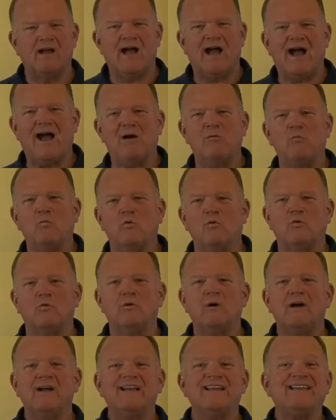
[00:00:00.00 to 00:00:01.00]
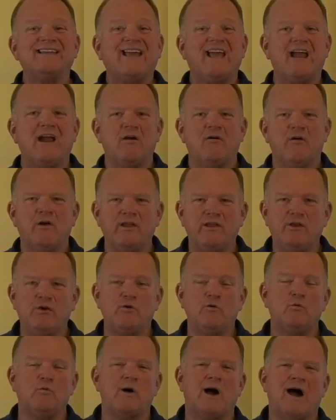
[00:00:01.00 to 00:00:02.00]
I will carry
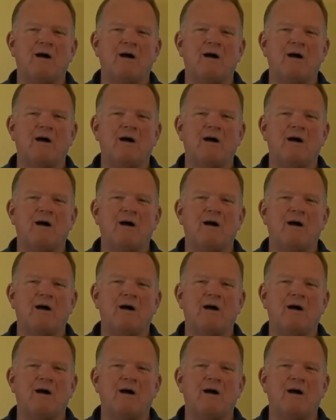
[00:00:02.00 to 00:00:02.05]
you,